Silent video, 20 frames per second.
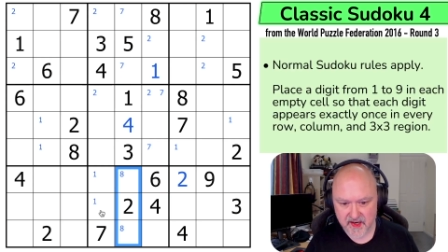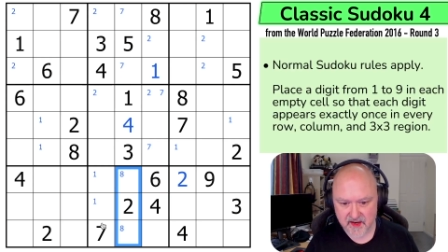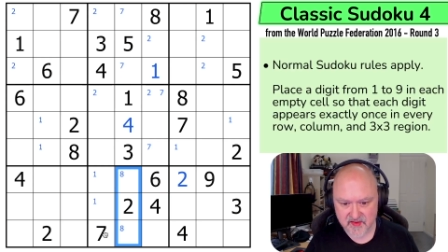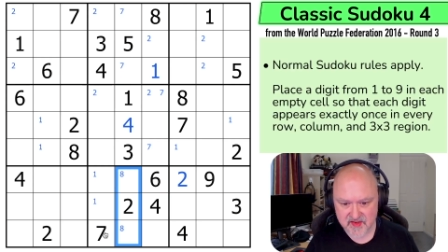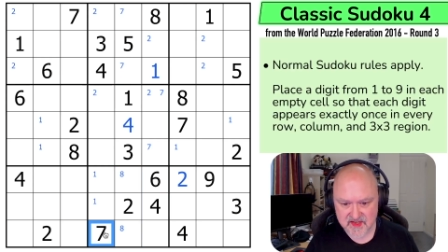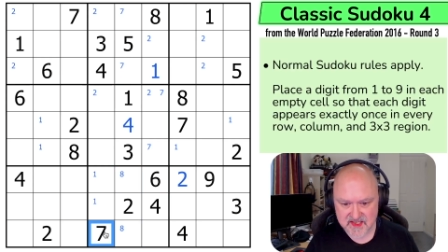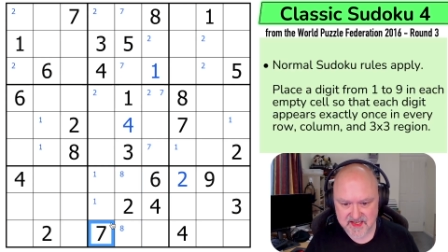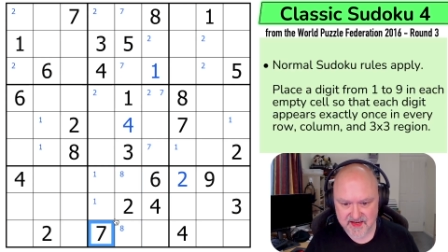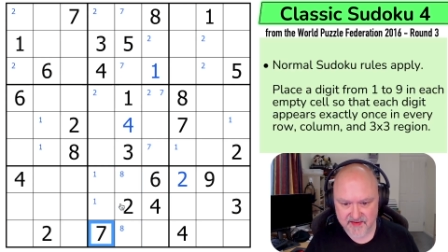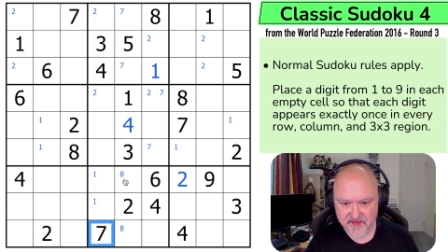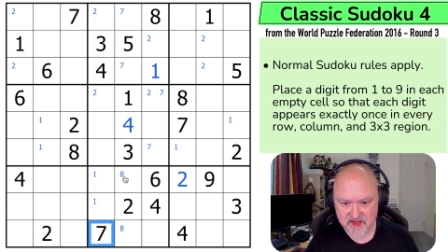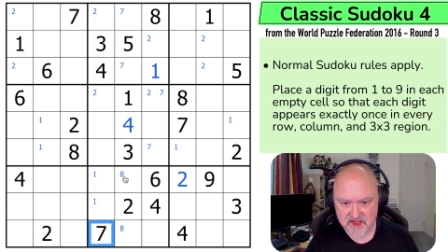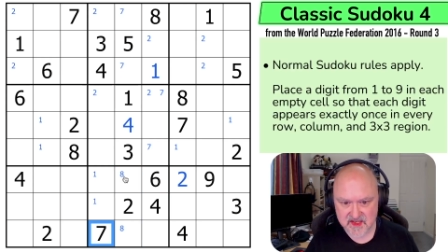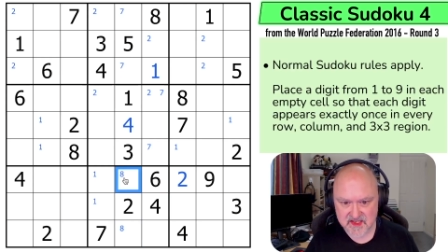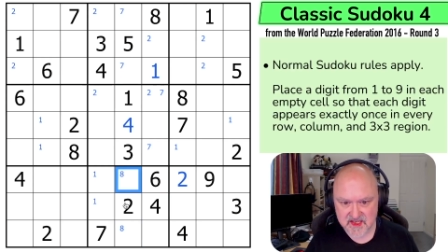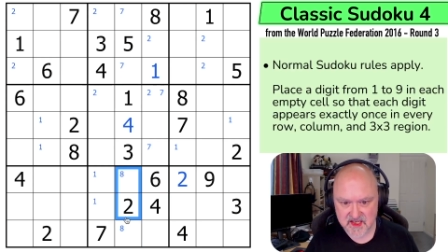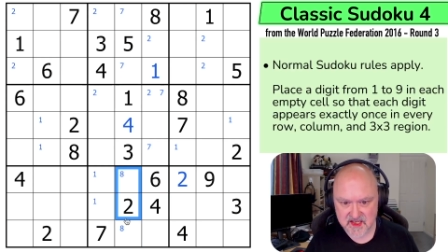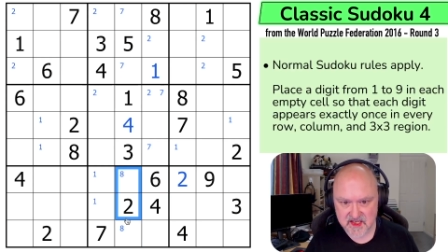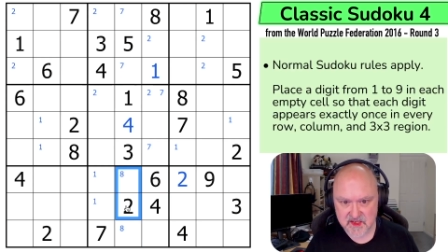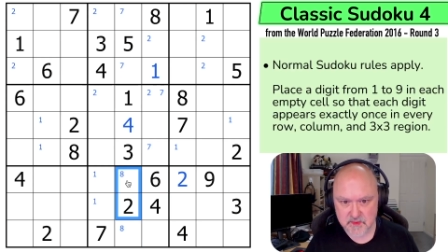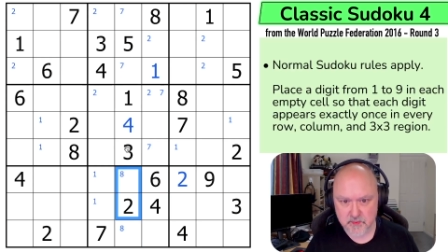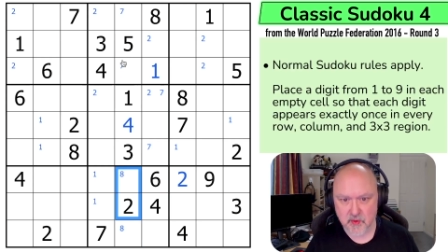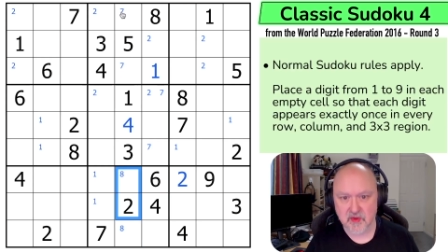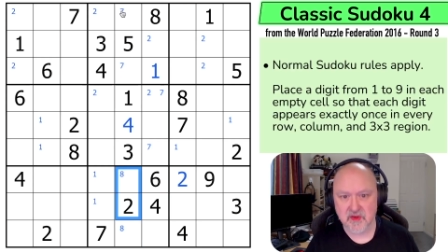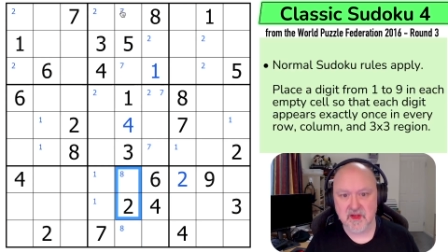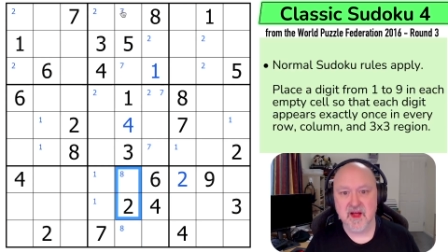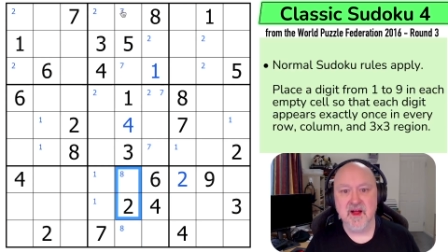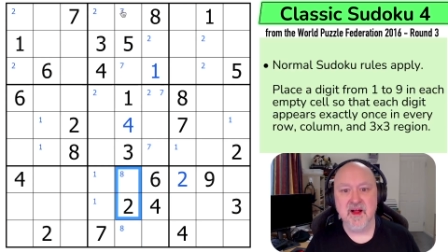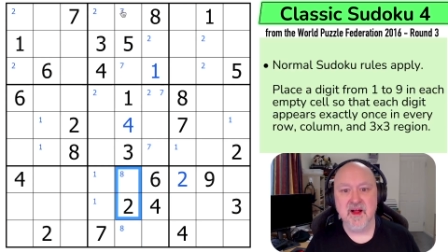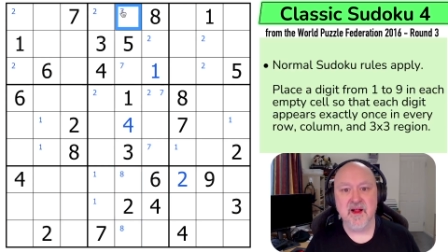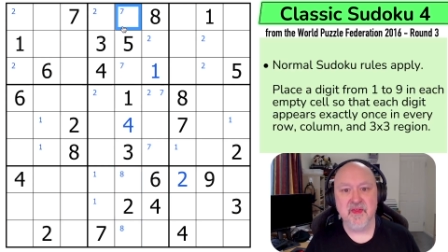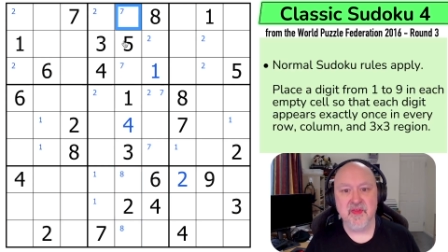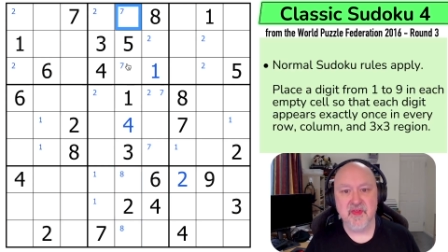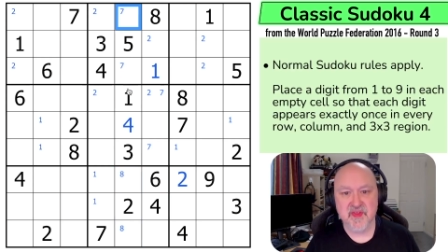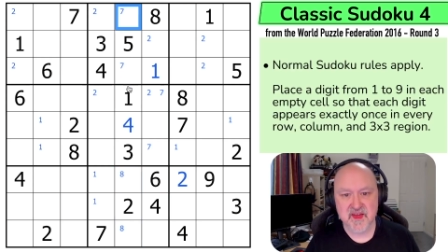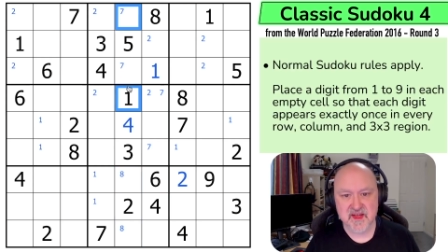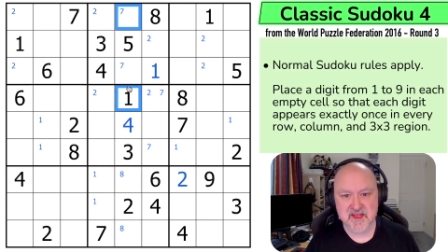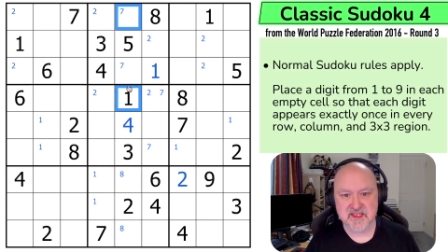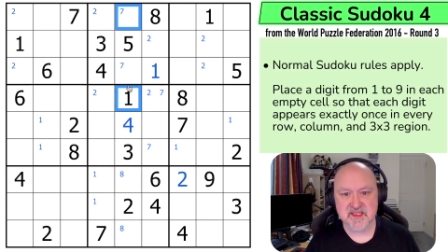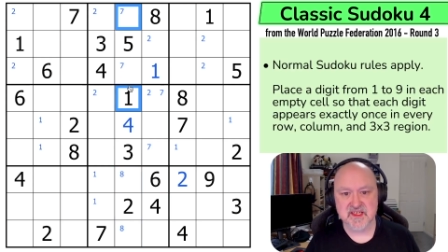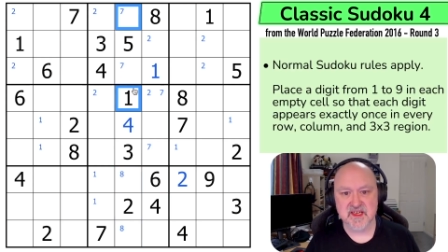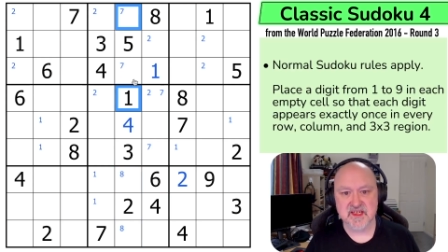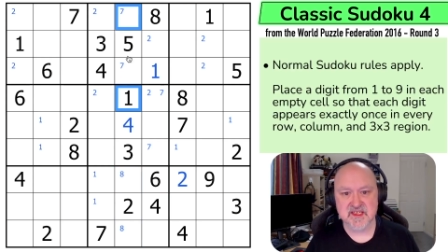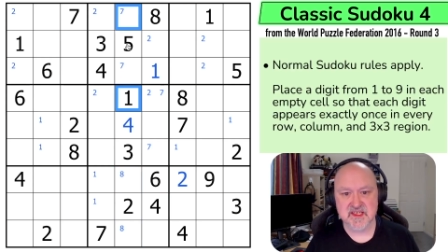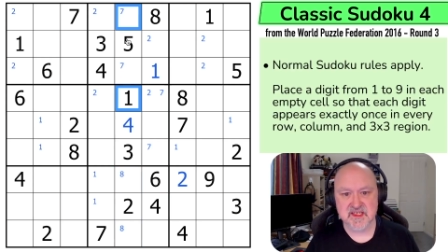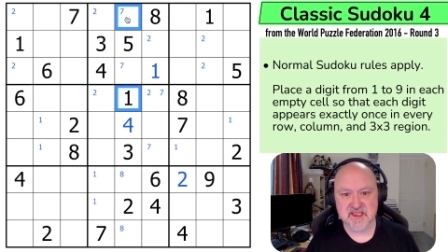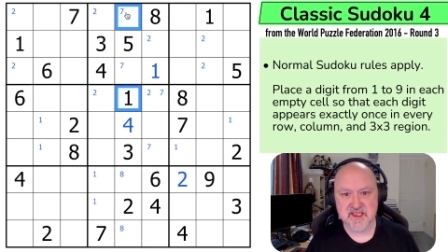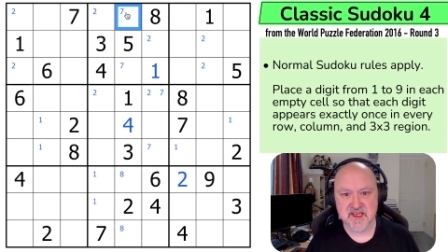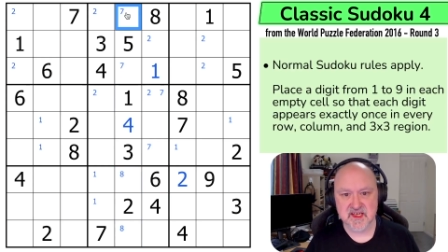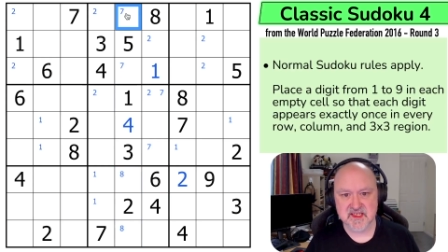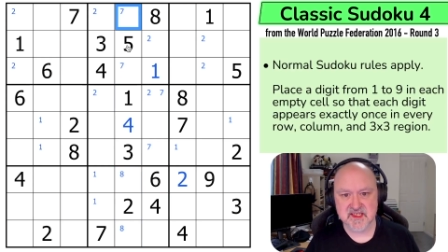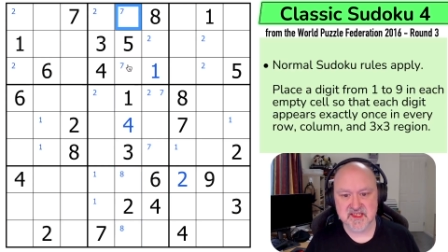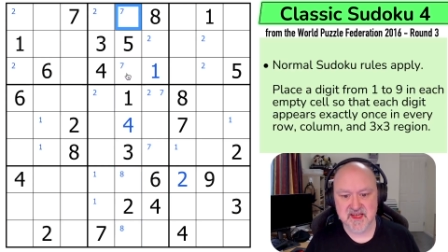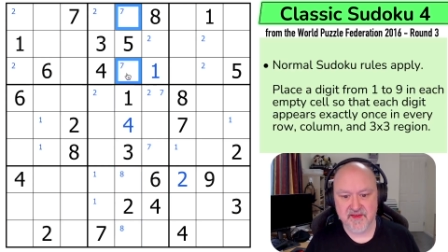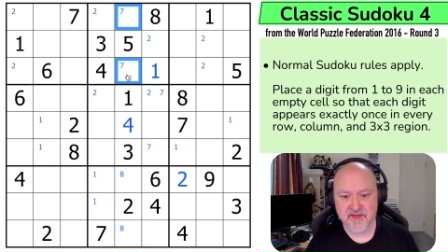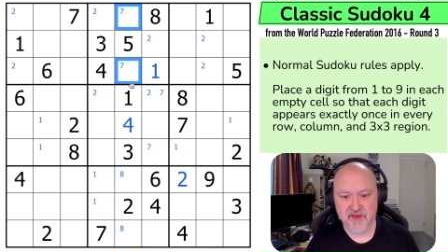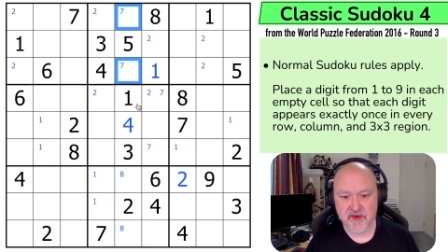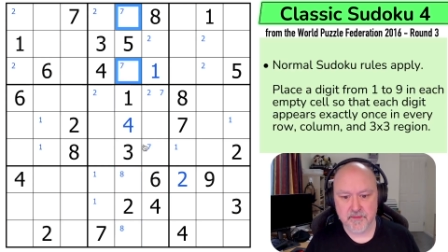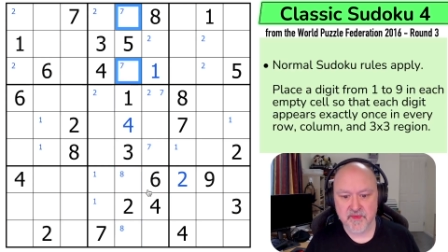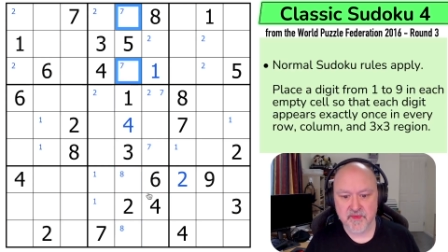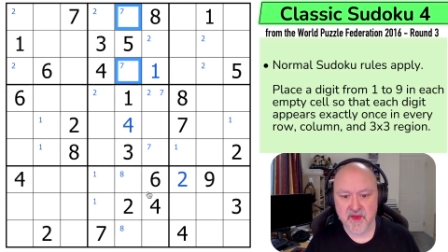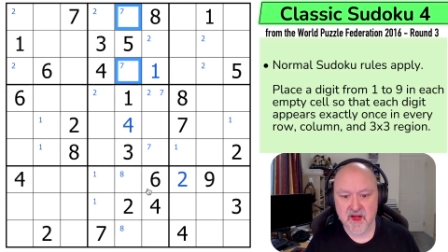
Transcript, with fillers: and the seven that's in this box. This is a six, seven.